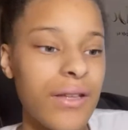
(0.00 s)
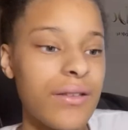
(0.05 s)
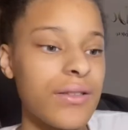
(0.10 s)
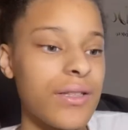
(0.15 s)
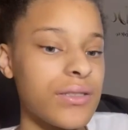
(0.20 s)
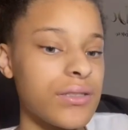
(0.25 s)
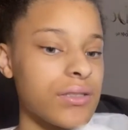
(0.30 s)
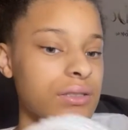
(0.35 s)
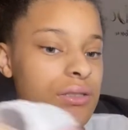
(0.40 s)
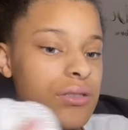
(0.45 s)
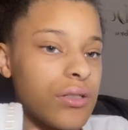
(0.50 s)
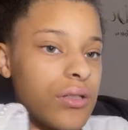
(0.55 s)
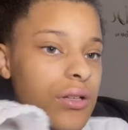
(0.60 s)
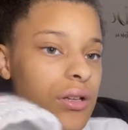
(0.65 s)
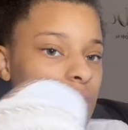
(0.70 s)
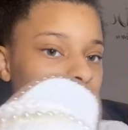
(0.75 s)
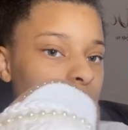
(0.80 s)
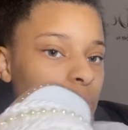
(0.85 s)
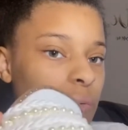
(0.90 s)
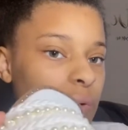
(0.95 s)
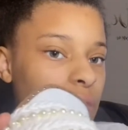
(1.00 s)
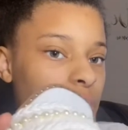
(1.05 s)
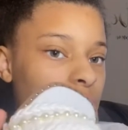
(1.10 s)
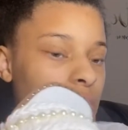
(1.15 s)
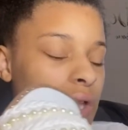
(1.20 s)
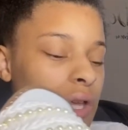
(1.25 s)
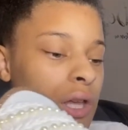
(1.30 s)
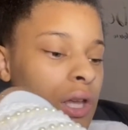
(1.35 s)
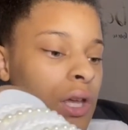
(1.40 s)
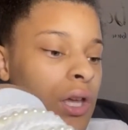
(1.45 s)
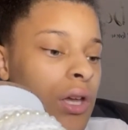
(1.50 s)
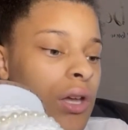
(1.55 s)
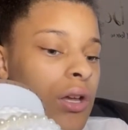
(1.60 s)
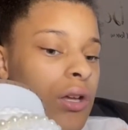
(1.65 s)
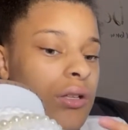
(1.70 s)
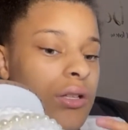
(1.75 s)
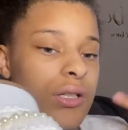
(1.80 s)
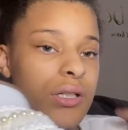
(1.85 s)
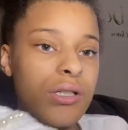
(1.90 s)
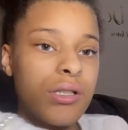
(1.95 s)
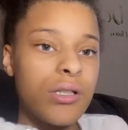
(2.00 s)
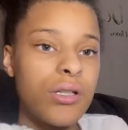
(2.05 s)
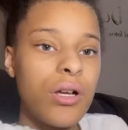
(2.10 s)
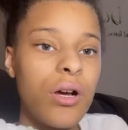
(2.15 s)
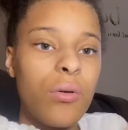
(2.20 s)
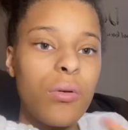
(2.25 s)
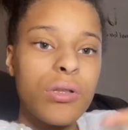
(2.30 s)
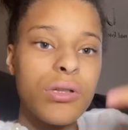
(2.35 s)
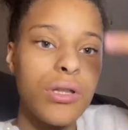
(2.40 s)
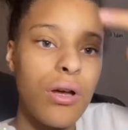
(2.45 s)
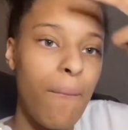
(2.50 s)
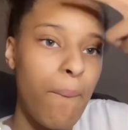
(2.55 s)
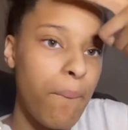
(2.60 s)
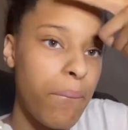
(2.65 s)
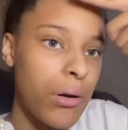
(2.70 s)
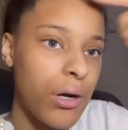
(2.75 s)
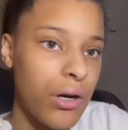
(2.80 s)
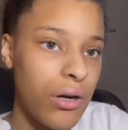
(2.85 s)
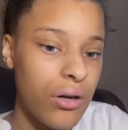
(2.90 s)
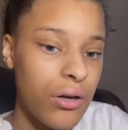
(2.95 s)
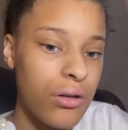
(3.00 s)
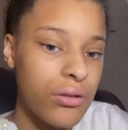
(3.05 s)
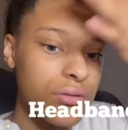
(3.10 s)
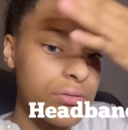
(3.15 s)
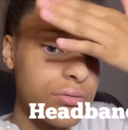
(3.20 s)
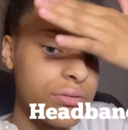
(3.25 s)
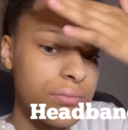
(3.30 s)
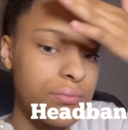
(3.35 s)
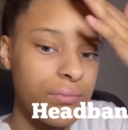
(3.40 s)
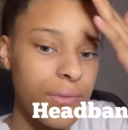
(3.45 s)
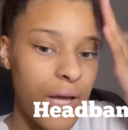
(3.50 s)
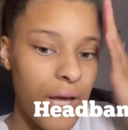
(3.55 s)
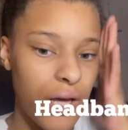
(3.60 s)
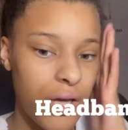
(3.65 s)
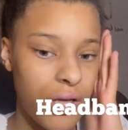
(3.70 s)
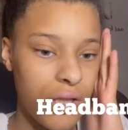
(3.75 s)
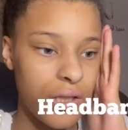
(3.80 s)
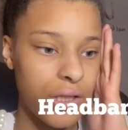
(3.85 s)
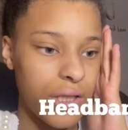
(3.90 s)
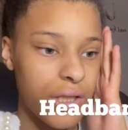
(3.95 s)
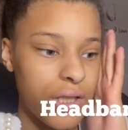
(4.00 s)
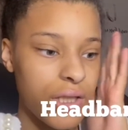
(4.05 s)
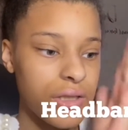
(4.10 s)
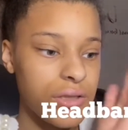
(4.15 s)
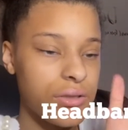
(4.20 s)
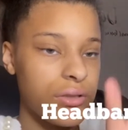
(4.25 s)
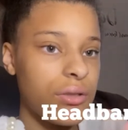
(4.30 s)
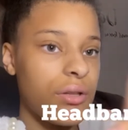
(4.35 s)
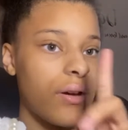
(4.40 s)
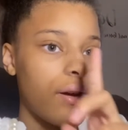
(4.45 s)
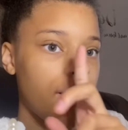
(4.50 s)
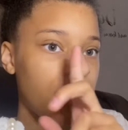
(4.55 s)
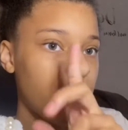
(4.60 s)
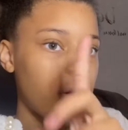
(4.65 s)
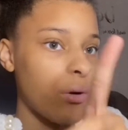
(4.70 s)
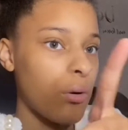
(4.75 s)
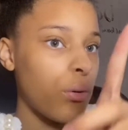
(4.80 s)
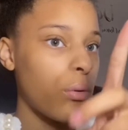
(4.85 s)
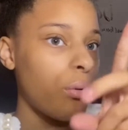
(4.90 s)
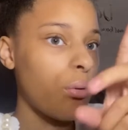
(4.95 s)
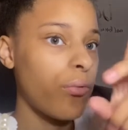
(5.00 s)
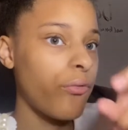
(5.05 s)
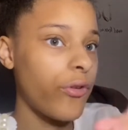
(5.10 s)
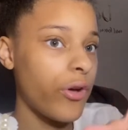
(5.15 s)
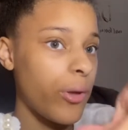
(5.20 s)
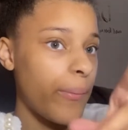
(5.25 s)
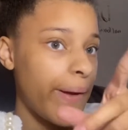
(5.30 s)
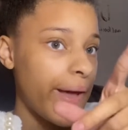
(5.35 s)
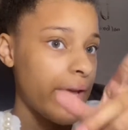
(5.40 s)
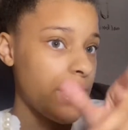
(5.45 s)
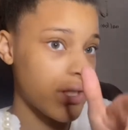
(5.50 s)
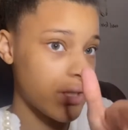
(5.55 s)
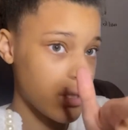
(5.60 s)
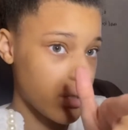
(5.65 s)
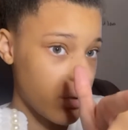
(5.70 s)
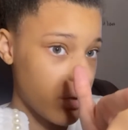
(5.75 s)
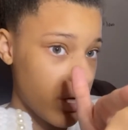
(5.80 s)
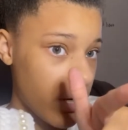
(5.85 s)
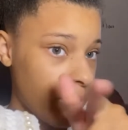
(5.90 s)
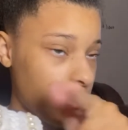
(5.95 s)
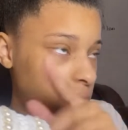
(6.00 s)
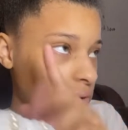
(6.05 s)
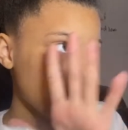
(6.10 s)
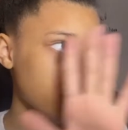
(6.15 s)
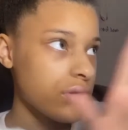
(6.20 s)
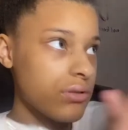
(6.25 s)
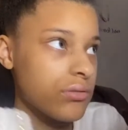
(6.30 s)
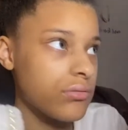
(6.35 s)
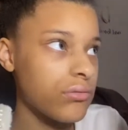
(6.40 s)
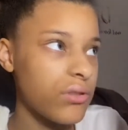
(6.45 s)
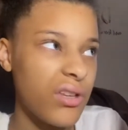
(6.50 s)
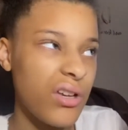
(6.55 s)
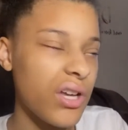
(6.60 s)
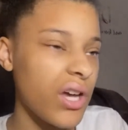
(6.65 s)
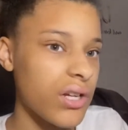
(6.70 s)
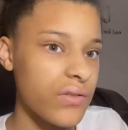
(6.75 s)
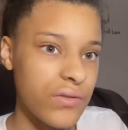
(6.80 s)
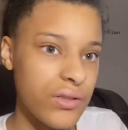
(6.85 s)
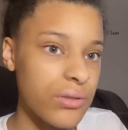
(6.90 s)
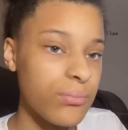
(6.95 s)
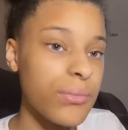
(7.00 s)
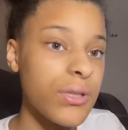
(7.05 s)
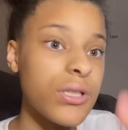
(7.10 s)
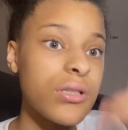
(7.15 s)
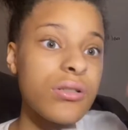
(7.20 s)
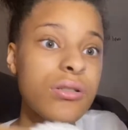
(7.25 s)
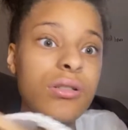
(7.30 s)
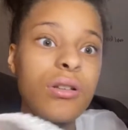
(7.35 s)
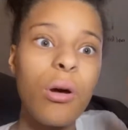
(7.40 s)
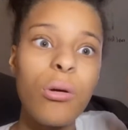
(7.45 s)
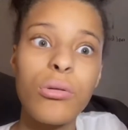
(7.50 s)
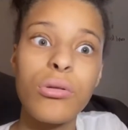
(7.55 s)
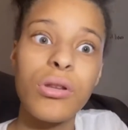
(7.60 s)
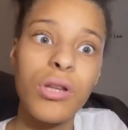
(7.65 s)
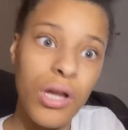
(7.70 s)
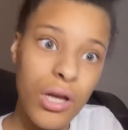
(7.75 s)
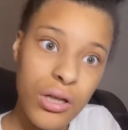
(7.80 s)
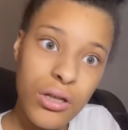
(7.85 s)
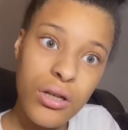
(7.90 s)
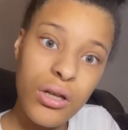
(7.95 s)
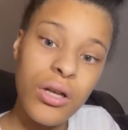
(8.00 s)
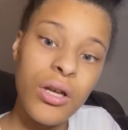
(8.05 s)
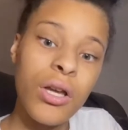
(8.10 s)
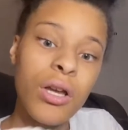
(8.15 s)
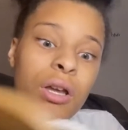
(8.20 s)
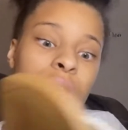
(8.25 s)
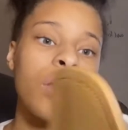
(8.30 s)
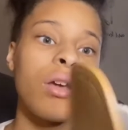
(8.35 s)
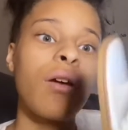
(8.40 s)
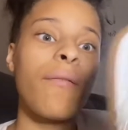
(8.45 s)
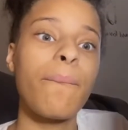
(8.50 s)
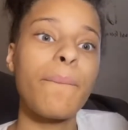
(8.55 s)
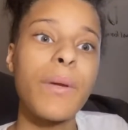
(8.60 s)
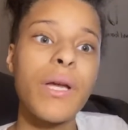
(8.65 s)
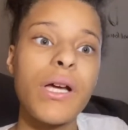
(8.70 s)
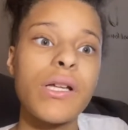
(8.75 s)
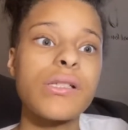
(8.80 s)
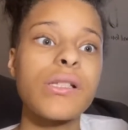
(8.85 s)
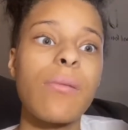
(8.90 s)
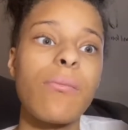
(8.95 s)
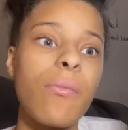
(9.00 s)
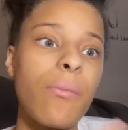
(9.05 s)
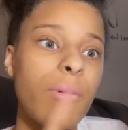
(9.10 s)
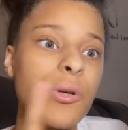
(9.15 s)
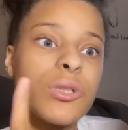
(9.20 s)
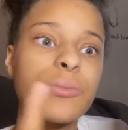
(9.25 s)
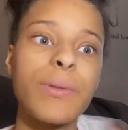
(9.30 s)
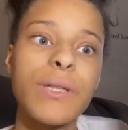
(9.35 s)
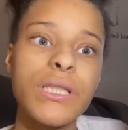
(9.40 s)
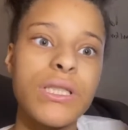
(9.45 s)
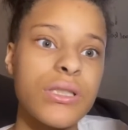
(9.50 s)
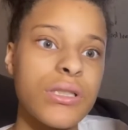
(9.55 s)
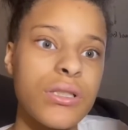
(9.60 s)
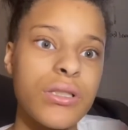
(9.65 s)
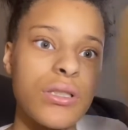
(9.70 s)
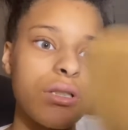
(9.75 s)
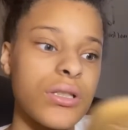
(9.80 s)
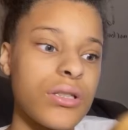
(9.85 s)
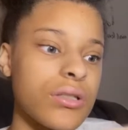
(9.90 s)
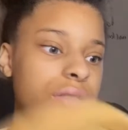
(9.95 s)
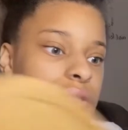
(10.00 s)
This is to go with. This is to go with the pearl necklace. Y'all go follow my Instagram, or just, you ain't gotta follow me, just go look, because I'm gonna post pictures in this.